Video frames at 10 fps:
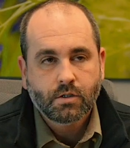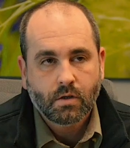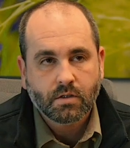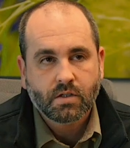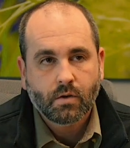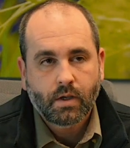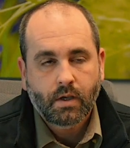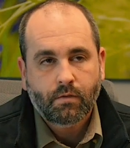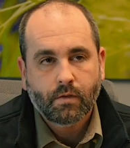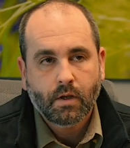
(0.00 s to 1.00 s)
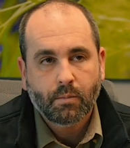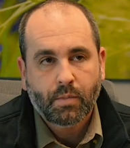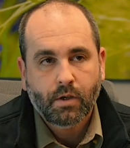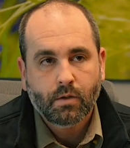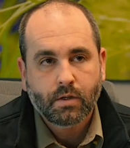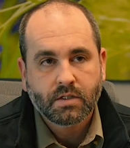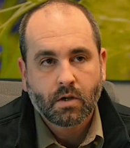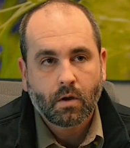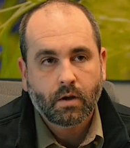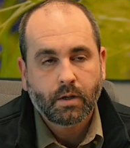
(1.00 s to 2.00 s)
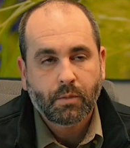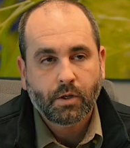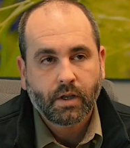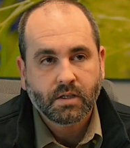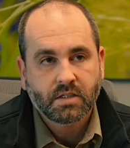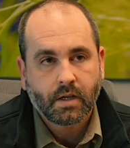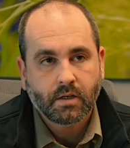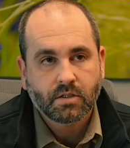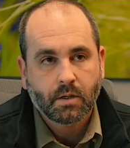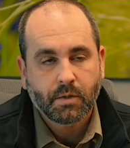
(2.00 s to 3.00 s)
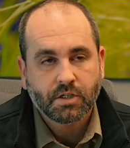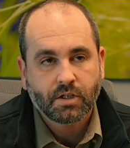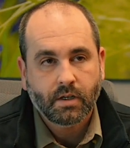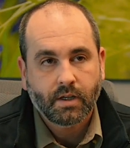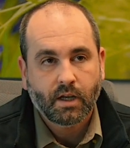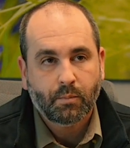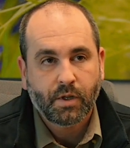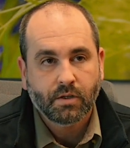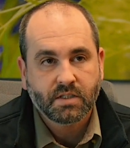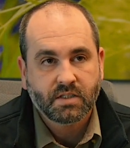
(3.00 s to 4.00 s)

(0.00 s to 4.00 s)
So if an appeal is heard at Building and Standards Commission and that appeal is